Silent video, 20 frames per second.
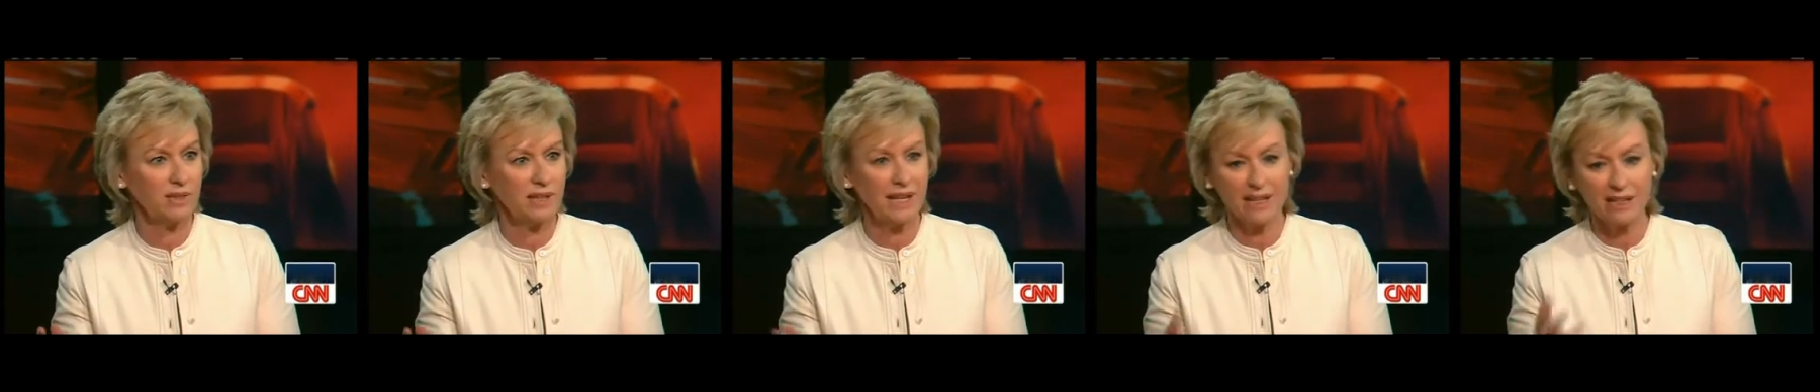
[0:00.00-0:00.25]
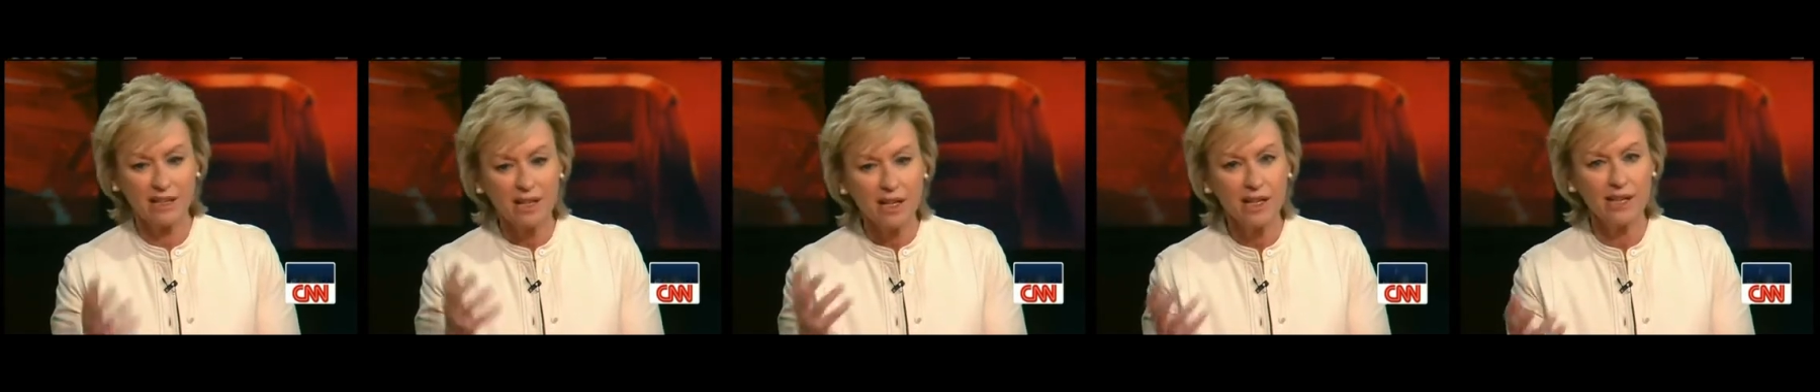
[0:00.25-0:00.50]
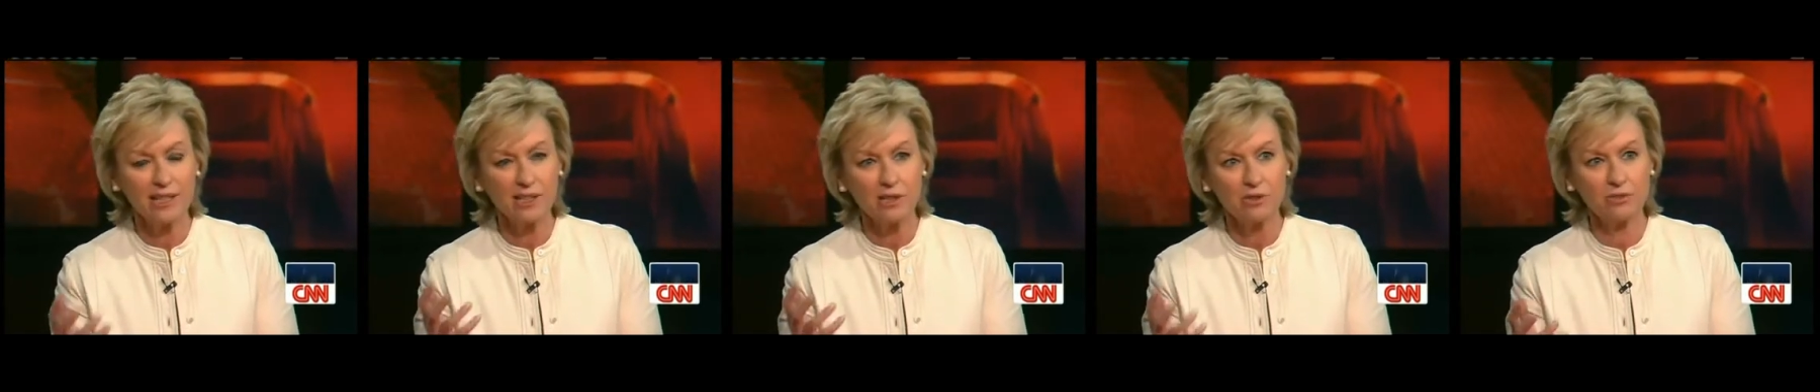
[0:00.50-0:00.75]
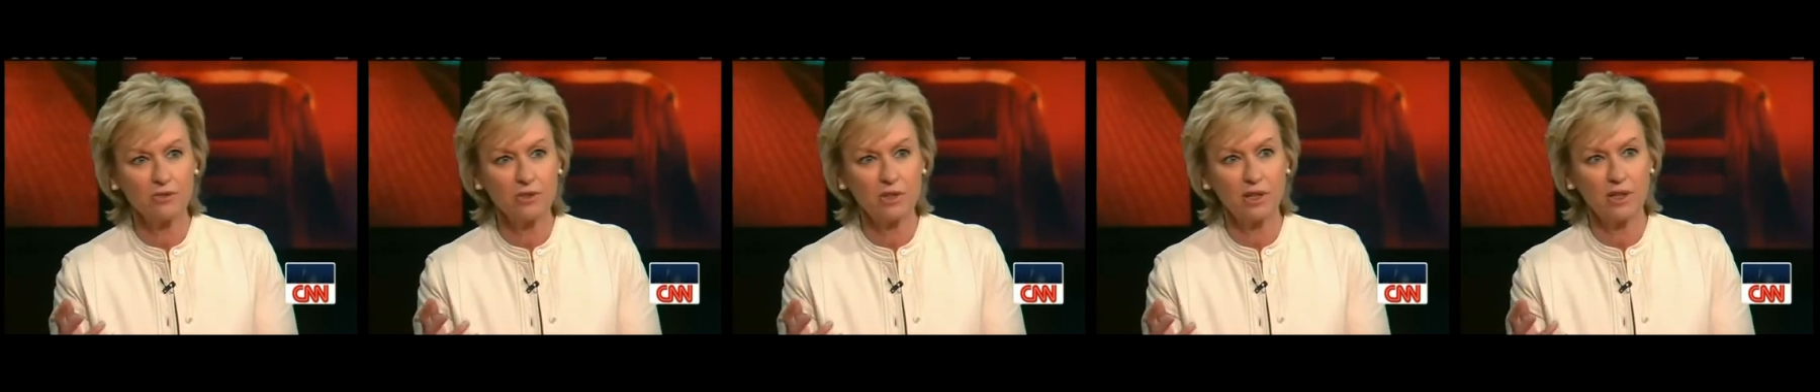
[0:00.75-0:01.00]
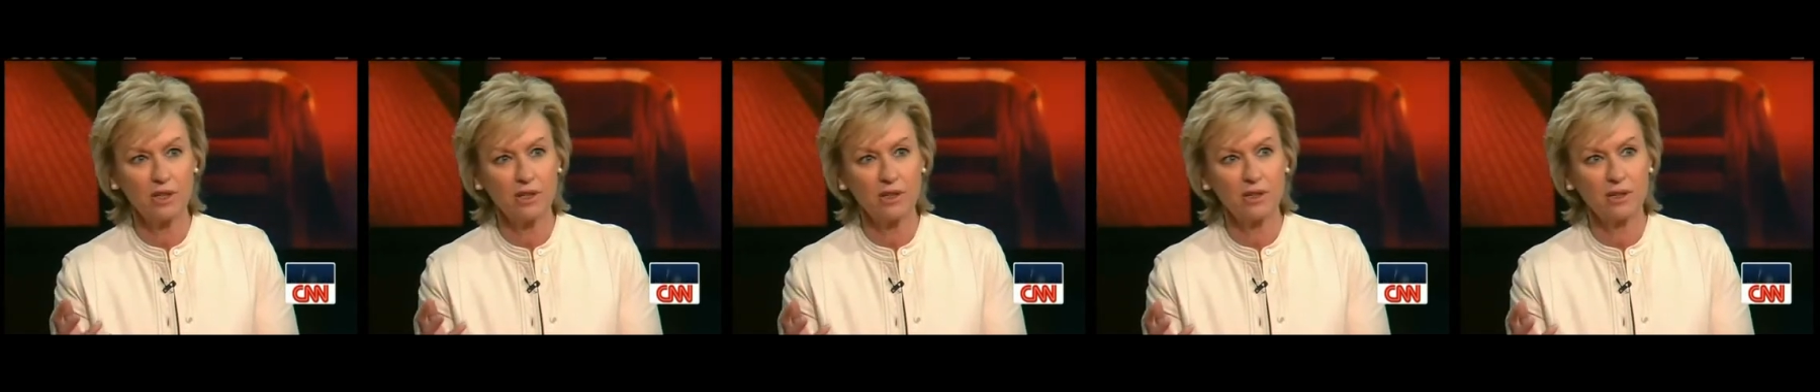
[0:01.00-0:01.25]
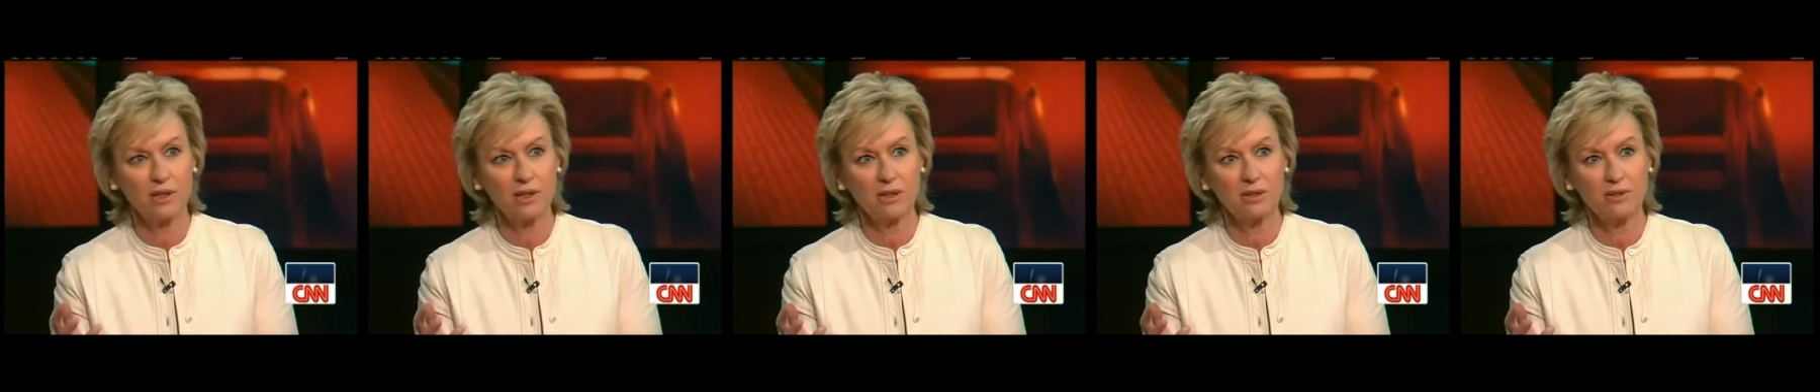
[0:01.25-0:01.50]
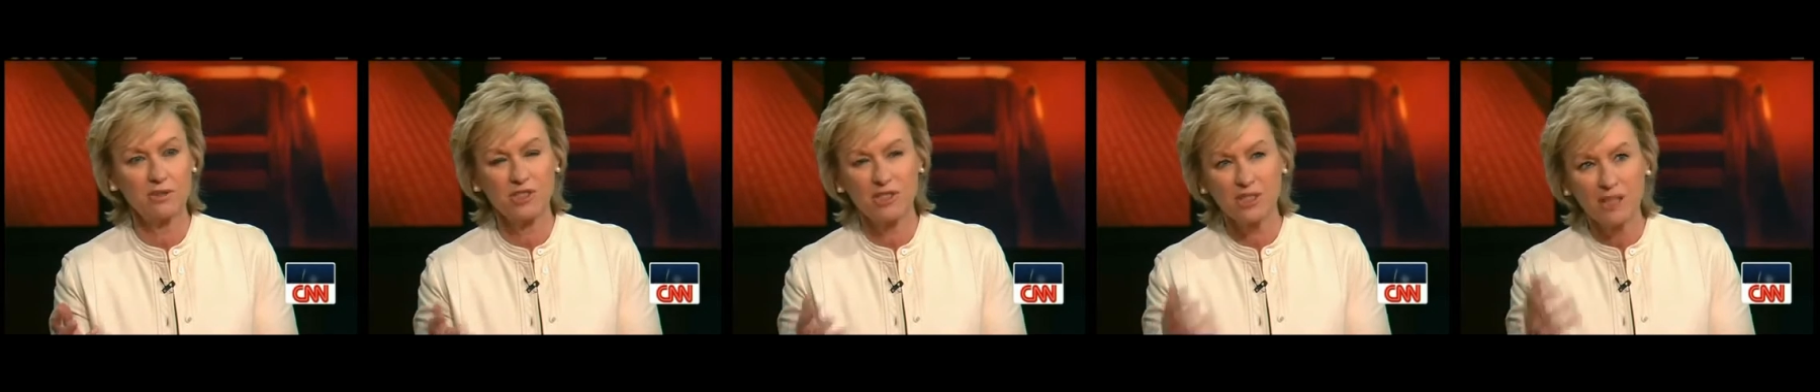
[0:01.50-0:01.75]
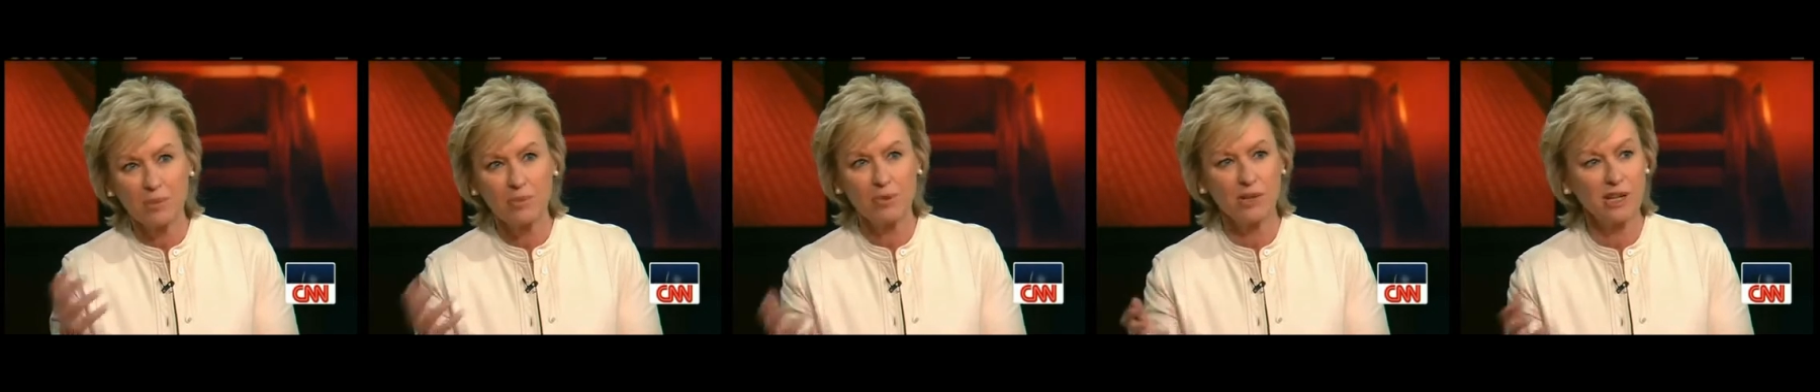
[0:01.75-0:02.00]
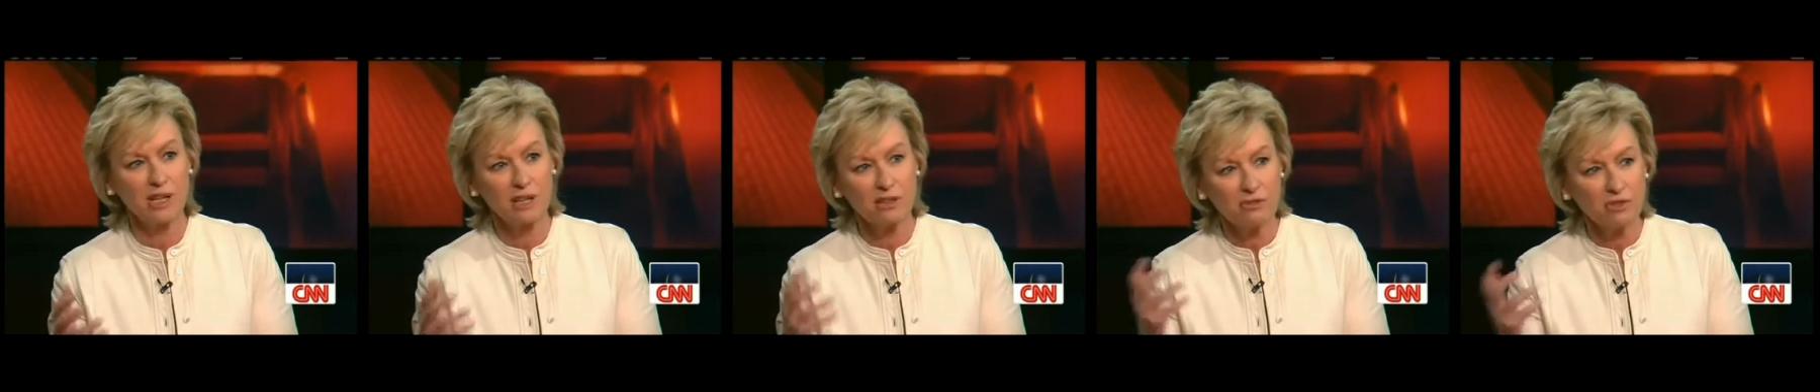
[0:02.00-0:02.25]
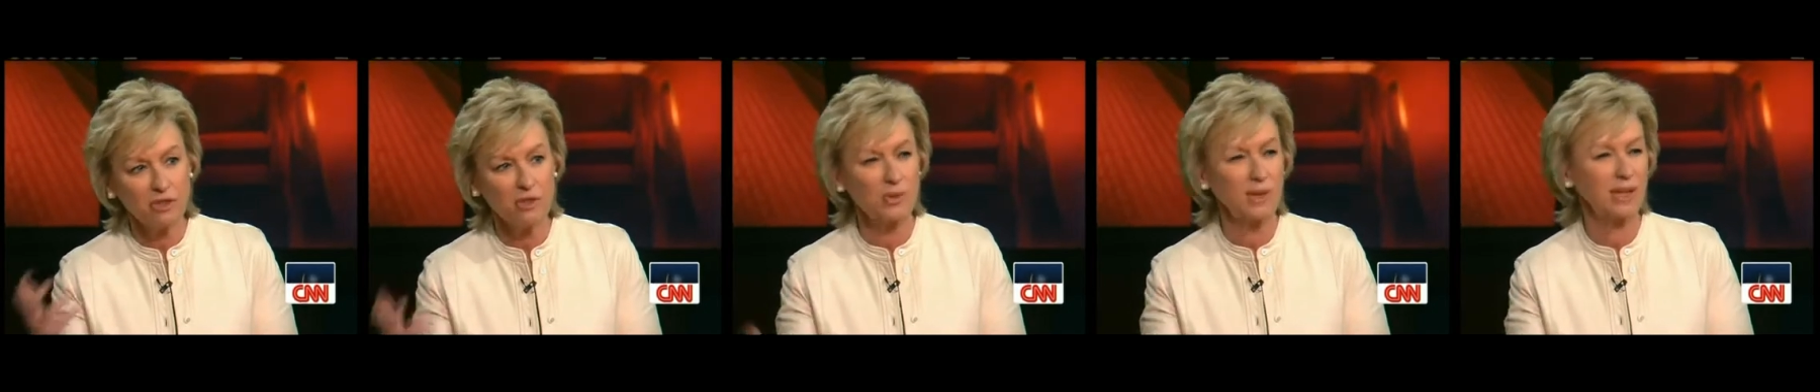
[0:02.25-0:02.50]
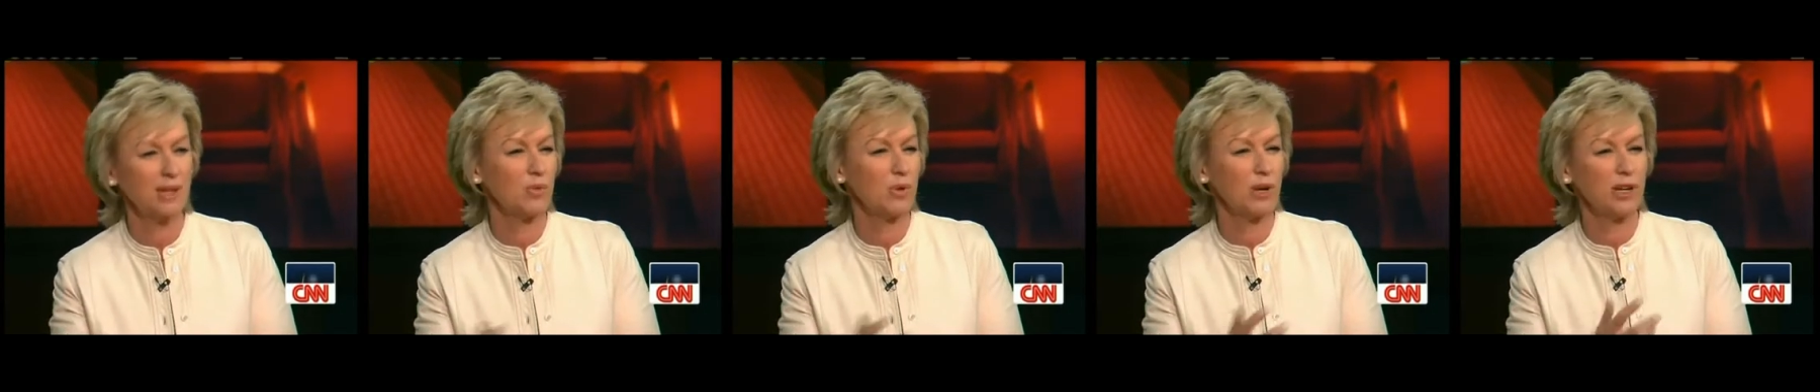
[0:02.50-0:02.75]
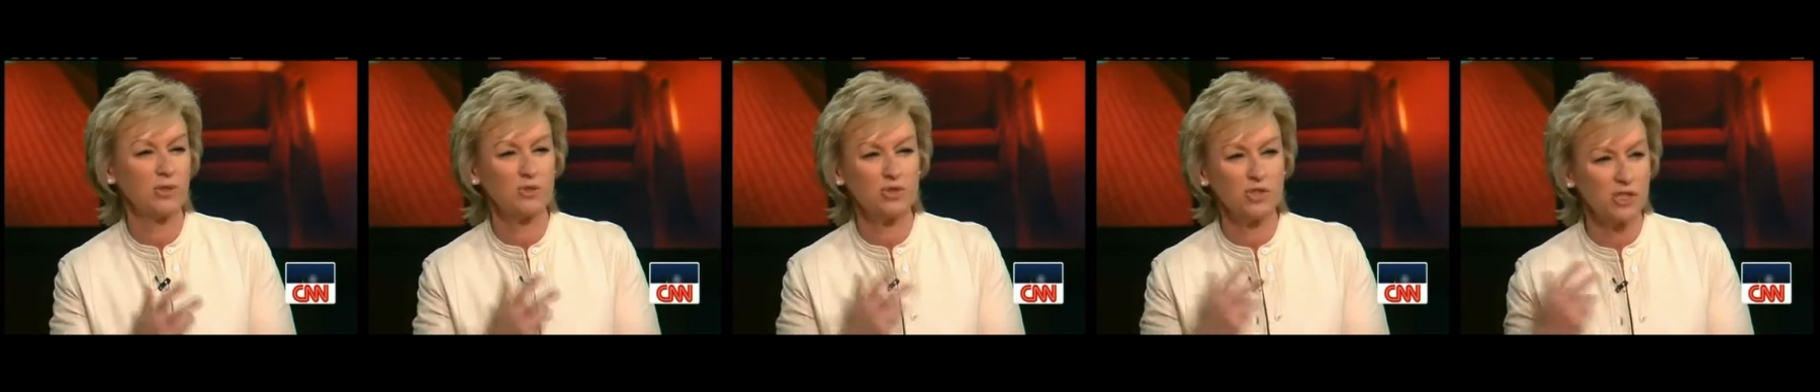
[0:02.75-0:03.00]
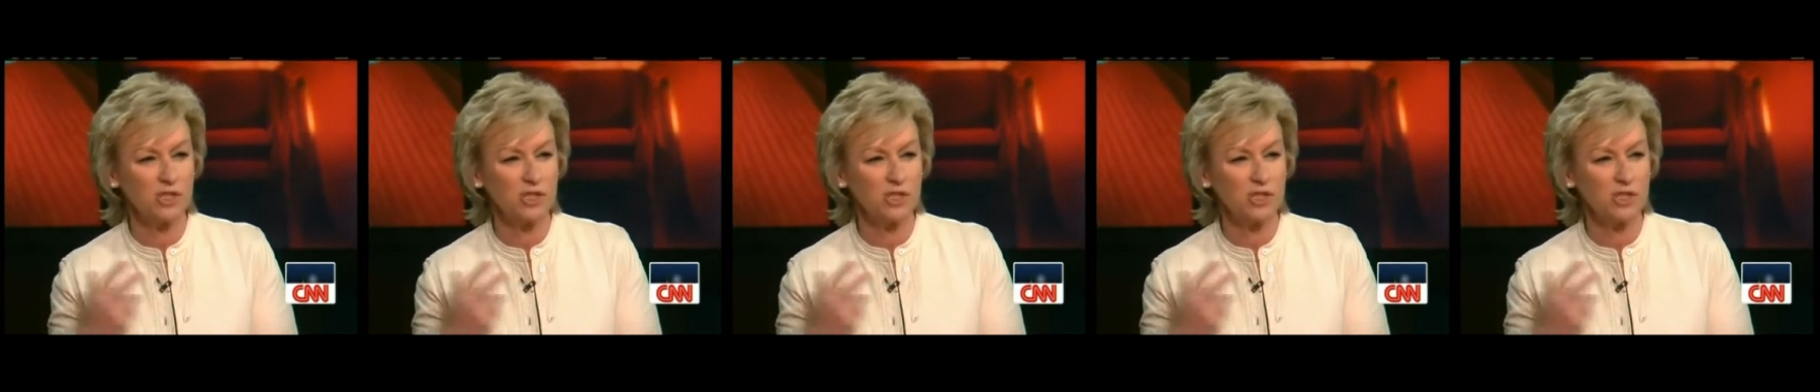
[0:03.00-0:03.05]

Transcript: that kind of celebrity interviewing where you